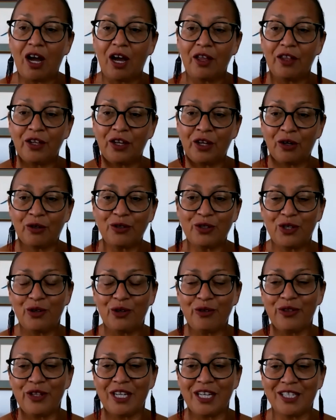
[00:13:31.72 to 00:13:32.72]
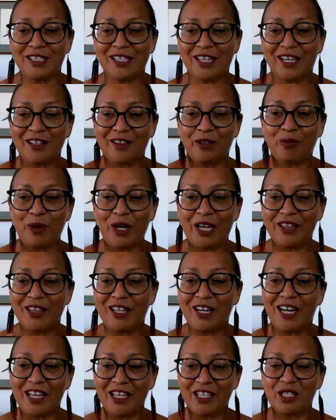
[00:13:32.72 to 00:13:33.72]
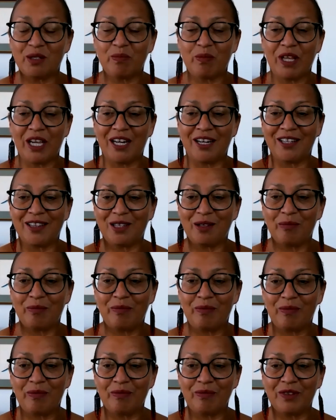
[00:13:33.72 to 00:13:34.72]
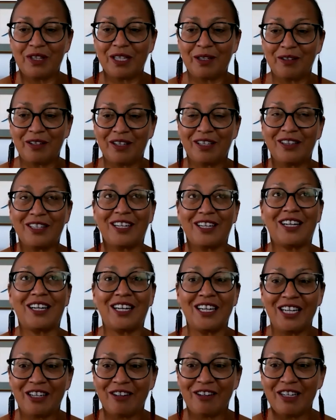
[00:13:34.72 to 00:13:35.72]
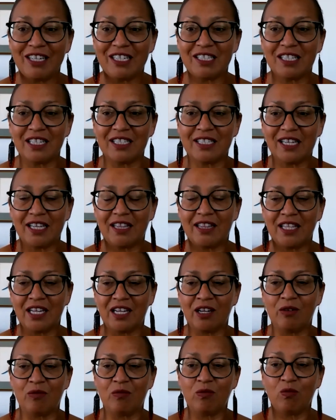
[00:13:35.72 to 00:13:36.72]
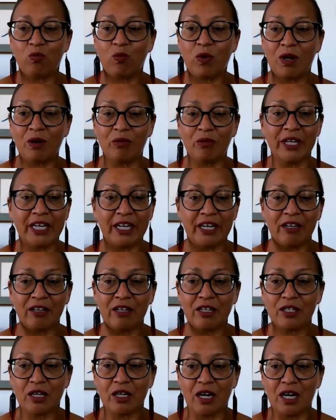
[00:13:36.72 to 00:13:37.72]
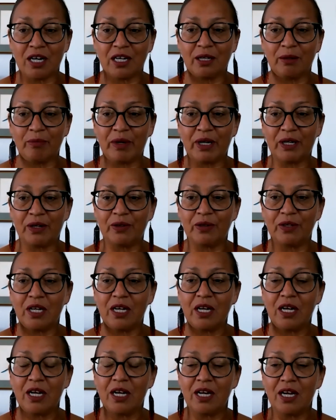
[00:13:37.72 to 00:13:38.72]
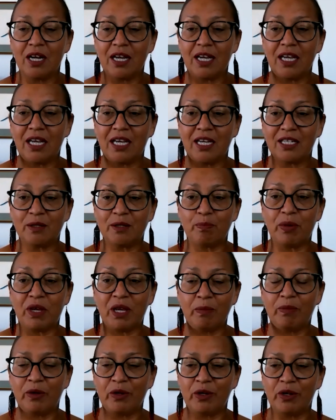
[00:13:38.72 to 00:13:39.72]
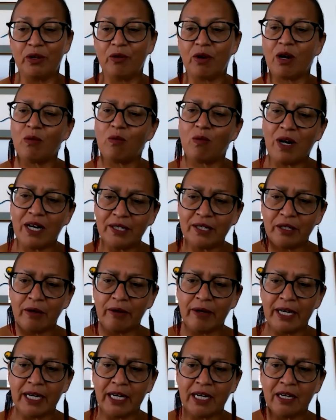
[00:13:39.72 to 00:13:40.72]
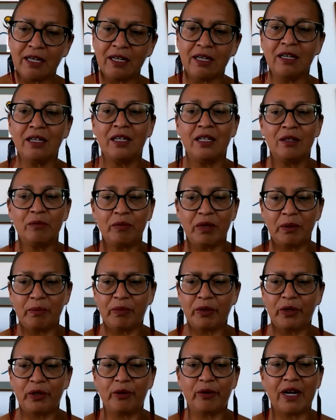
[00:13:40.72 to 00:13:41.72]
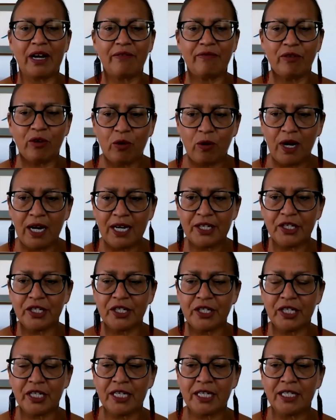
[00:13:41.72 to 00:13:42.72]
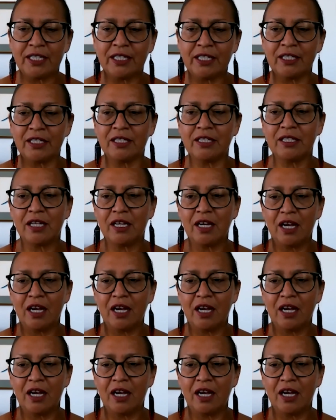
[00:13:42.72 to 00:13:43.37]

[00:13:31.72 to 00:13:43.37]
You know, 2 things, the way that I explain it the clearest, because I think what we're here to talk about is people who are wondering, people who have questions,